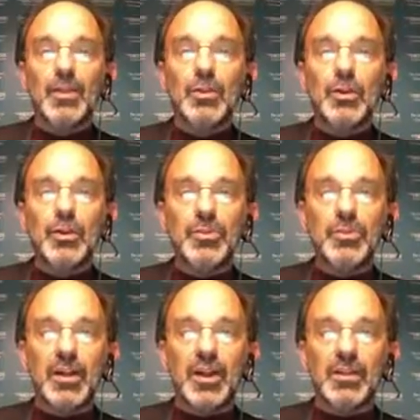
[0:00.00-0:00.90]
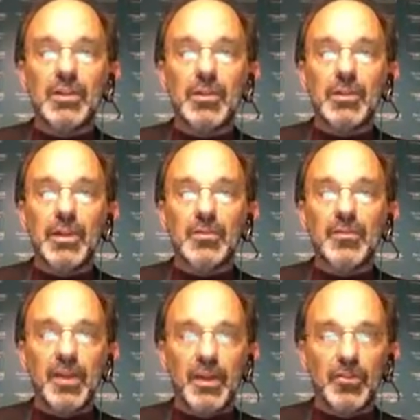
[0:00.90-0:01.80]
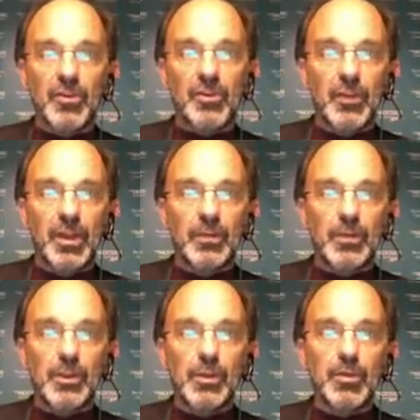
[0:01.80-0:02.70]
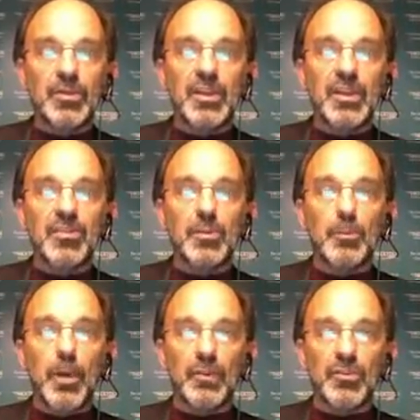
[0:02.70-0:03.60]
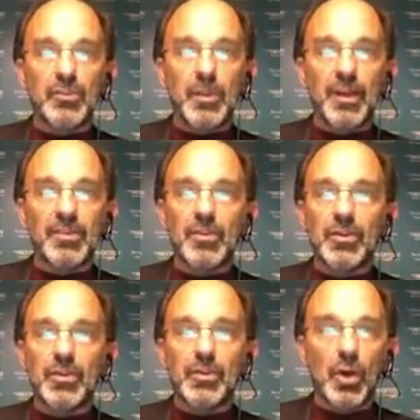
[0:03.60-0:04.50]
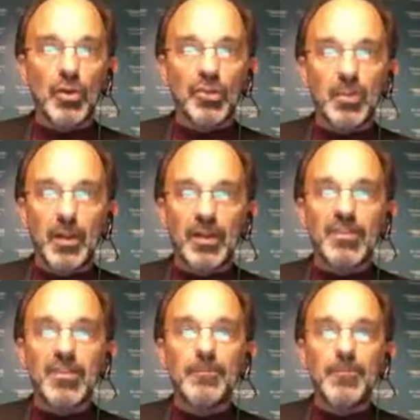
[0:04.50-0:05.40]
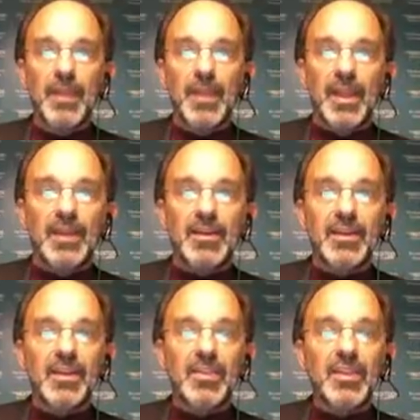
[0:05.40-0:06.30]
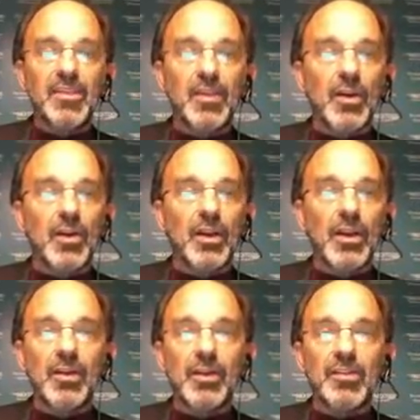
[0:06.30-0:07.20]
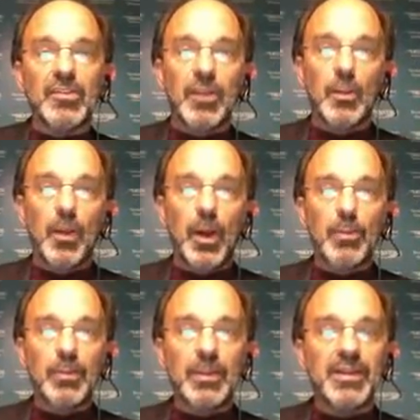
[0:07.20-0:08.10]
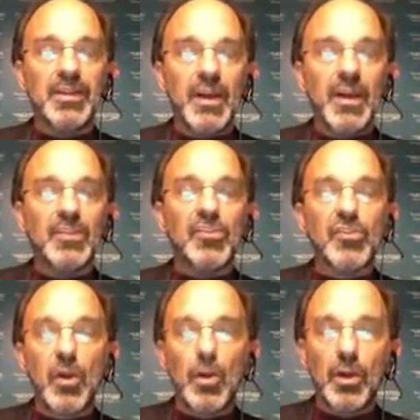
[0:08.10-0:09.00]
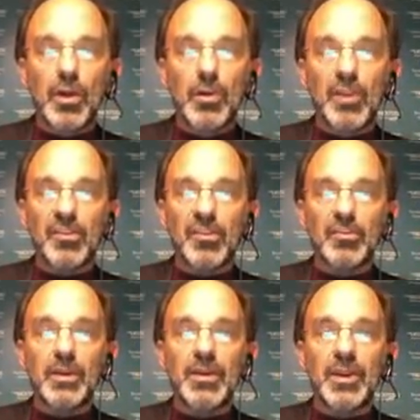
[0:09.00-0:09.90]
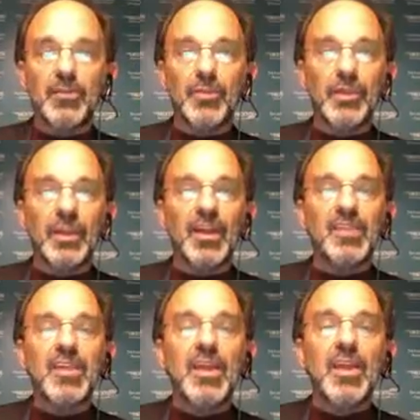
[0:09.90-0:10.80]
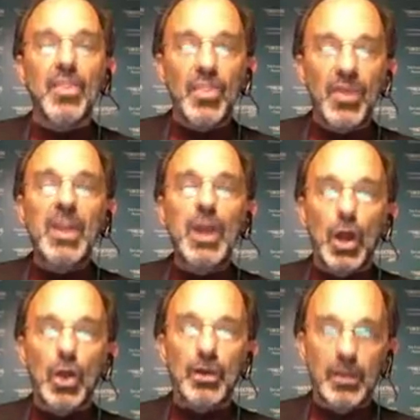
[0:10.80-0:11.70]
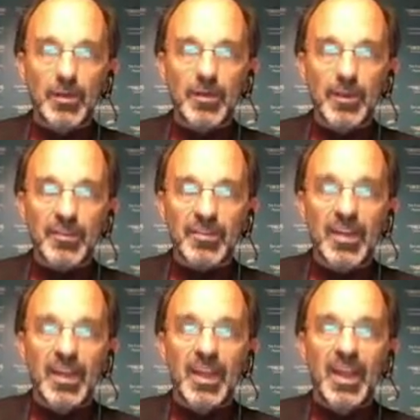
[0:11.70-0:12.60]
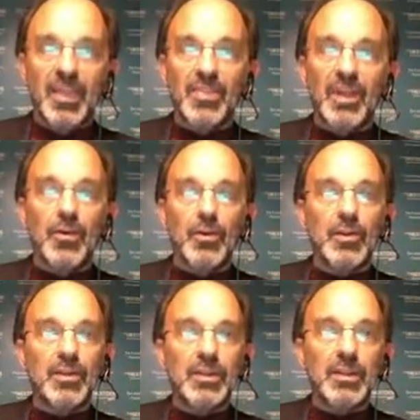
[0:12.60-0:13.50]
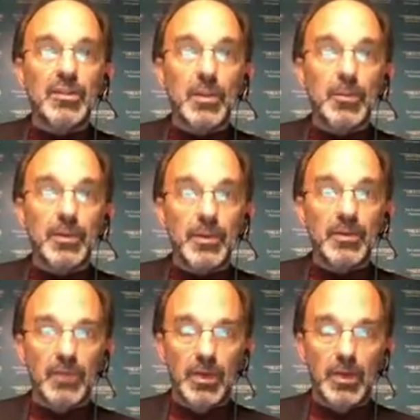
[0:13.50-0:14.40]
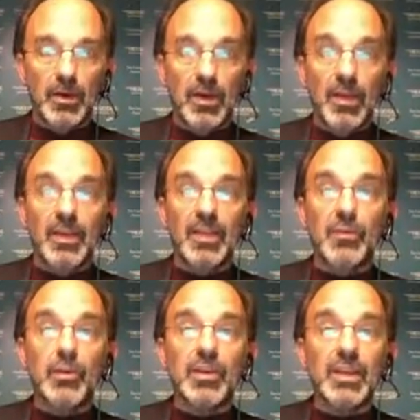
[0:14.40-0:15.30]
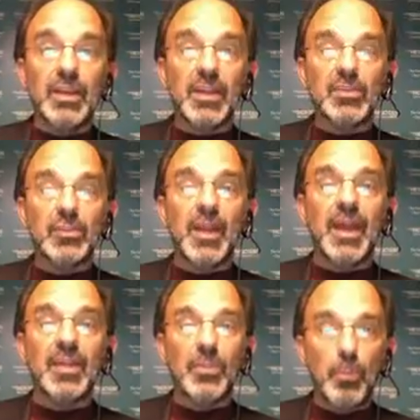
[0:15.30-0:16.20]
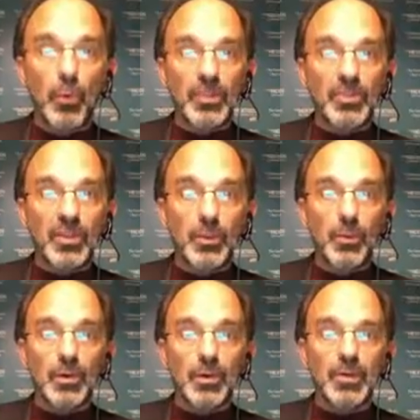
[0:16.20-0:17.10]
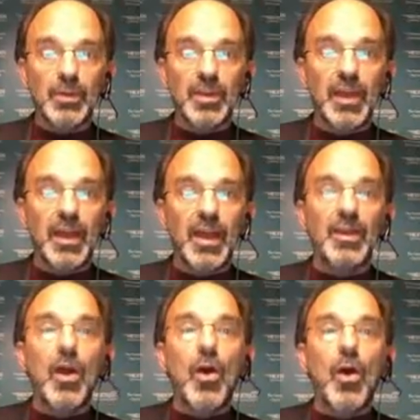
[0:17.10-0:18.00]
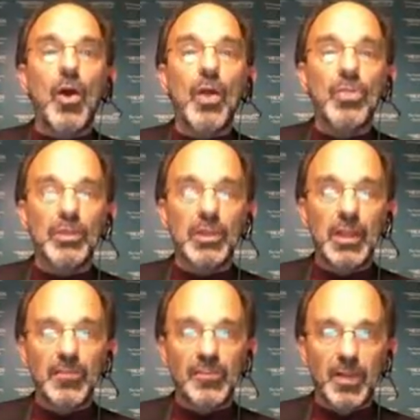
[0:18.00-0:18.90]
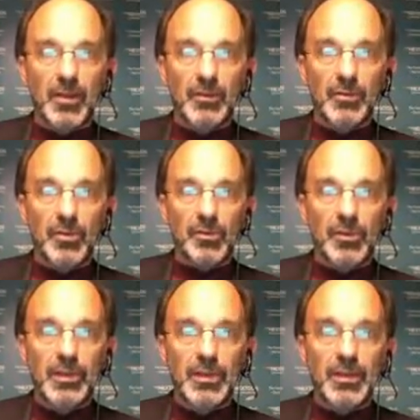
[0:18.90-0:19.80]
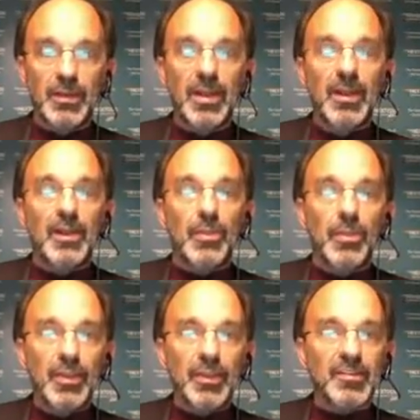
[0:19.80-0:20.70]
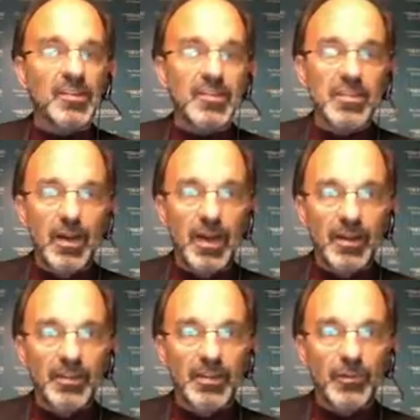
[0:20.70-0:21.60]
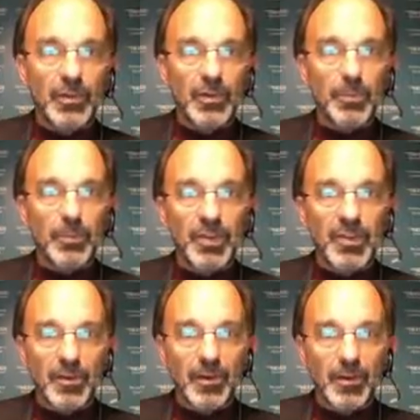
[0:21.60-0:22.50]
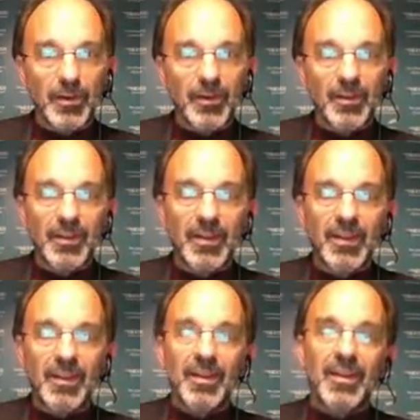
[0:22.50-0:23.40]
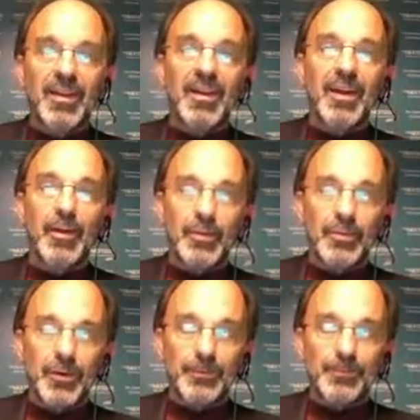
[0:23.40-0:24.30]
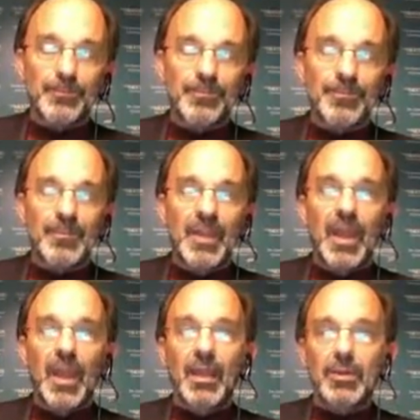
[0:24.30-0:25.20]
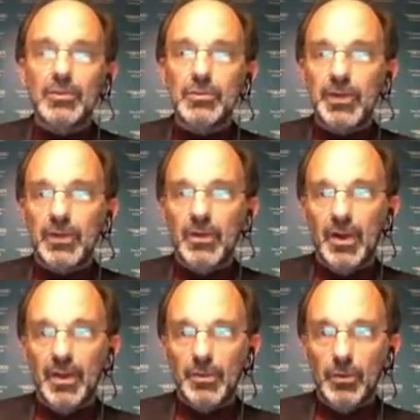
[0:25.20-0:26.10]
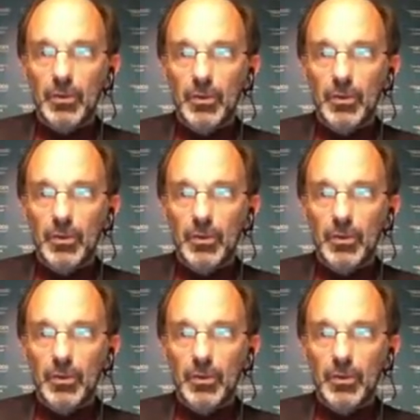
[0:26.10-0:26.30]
Look at the child on the left side of your screen where you are seeing some brown spots or they're dark spots. And these are areas that are probably not so aggressive, but nevertheless, they are carious and they are going to need some kind of care. And if you can catch them at the point that you are looking at on the left side of your screen, this is not a difficult procedure. However, as you let your eyes go